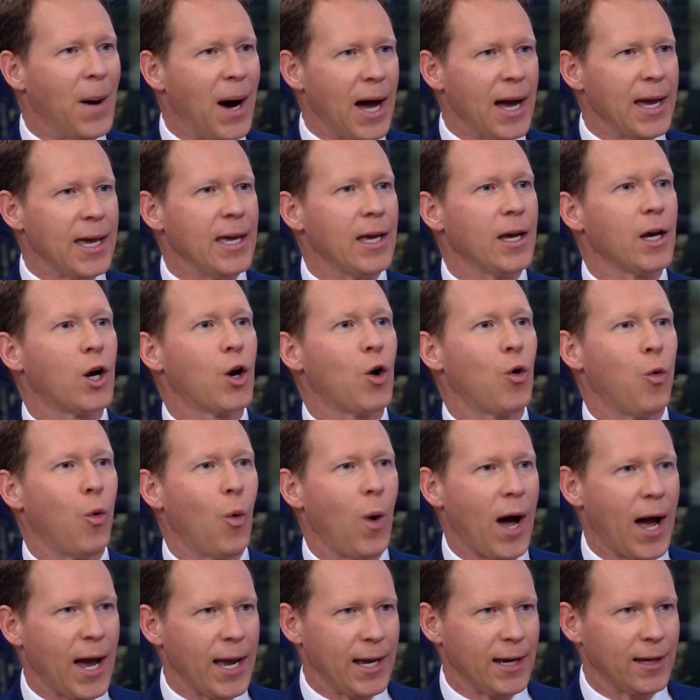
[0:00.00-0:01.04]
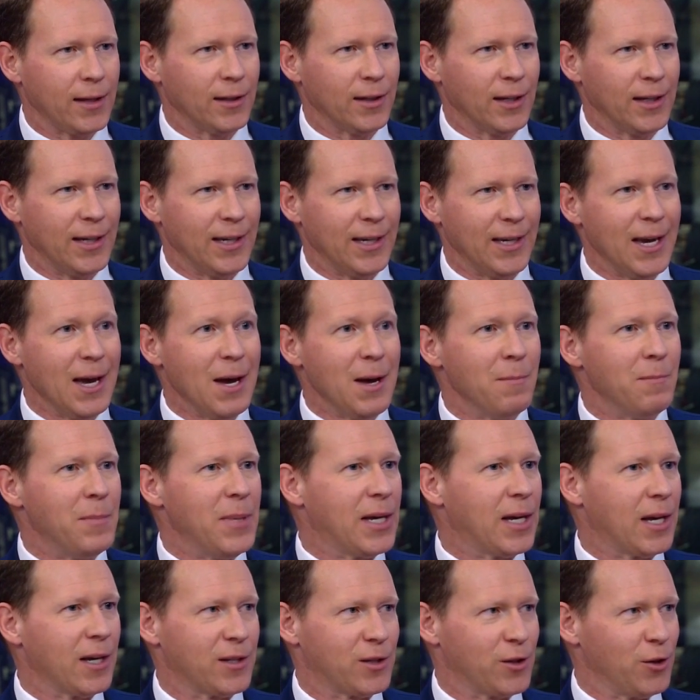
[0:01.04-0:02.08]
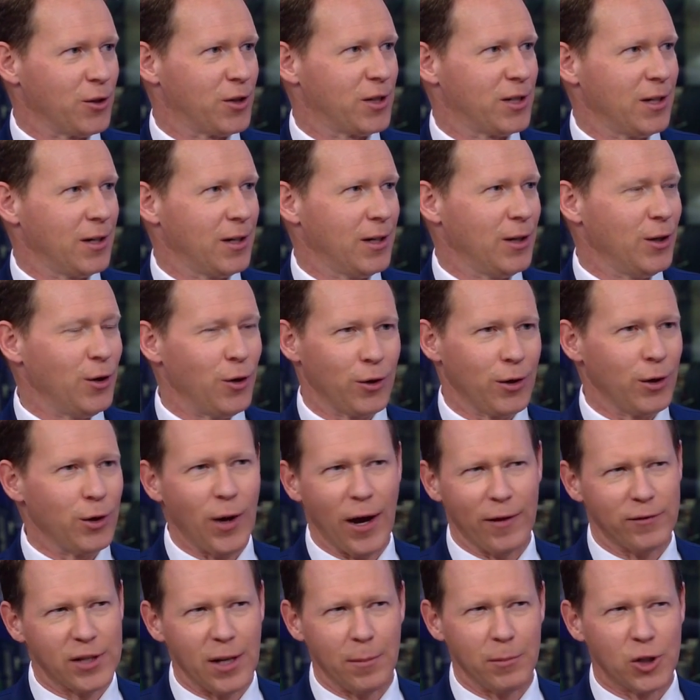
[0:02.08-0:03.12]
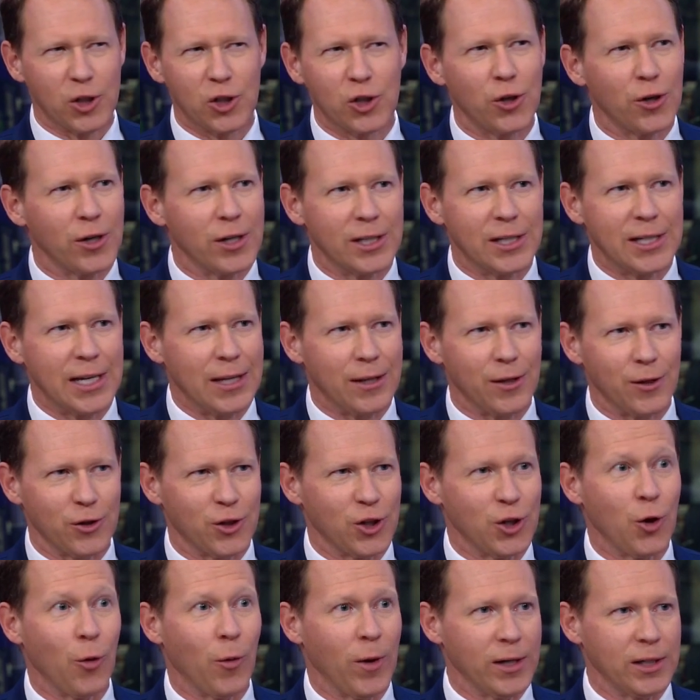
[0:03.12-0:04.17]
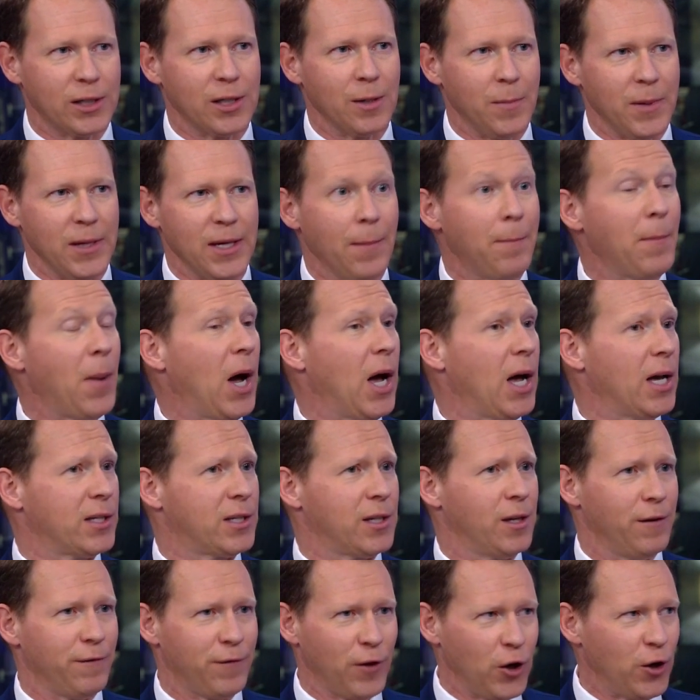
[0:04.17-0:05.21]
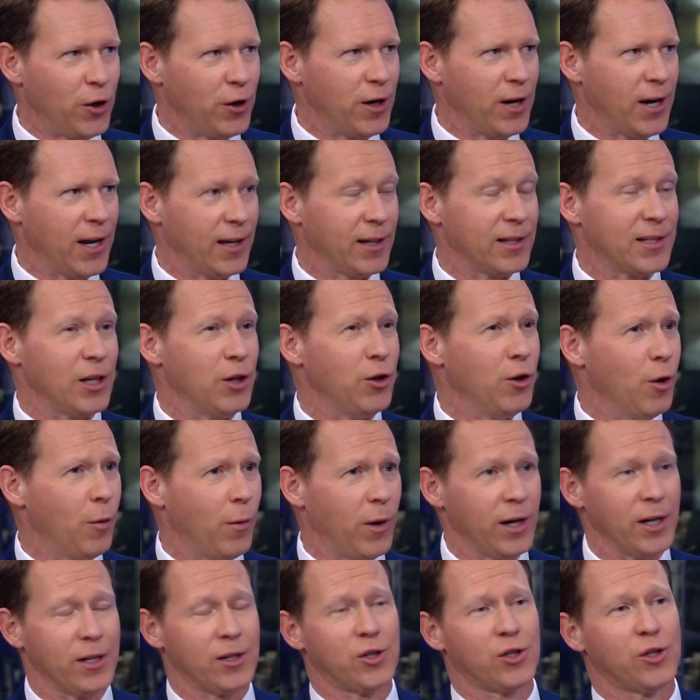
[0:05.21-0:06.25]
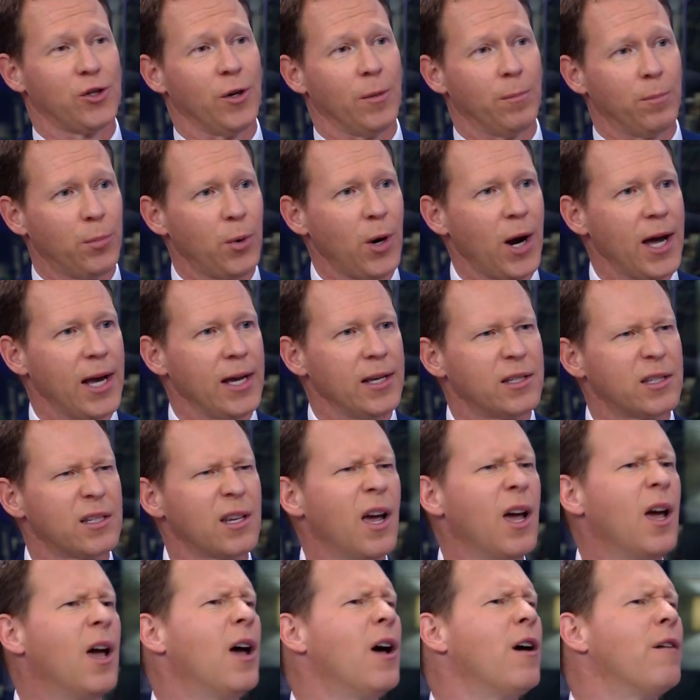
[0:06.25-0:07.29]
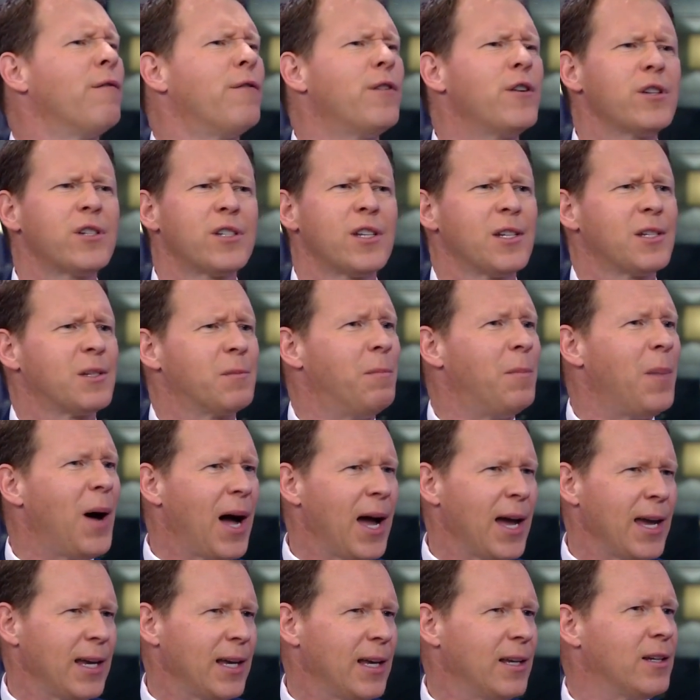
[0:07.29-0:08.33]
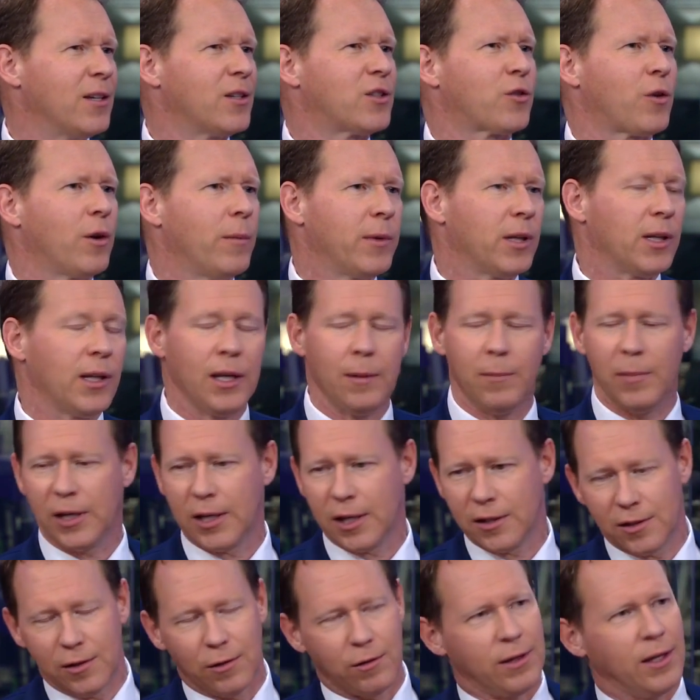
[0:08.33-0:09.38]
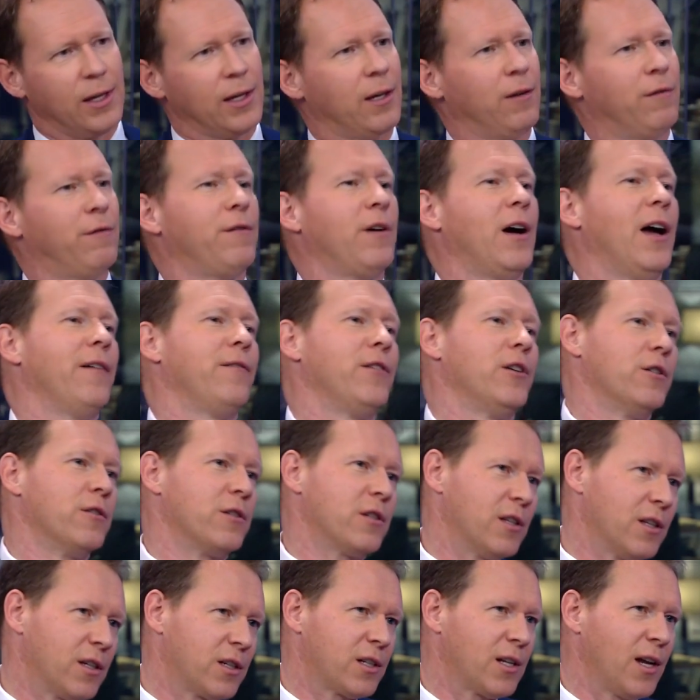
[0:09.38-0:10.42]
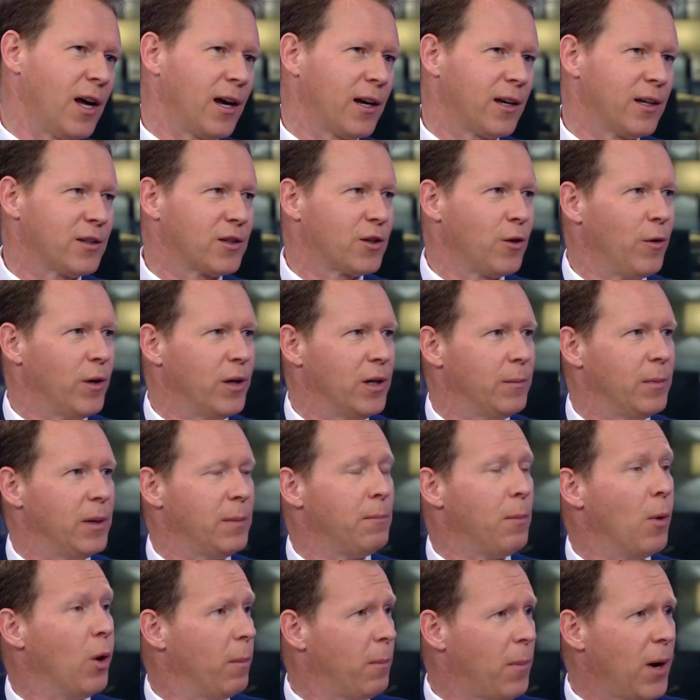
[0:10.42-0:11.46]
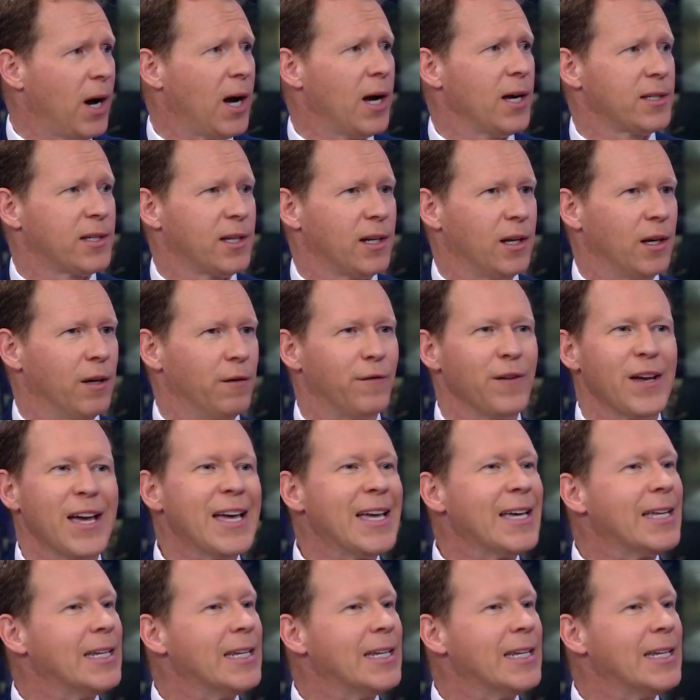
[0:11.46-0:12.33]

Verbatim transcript: buying quietly because there's you you have some certainty there's going to be a positive earnings and you don't want to disturb price versus buying indiscriminately because you think in 5 years this stock is going to be more positive,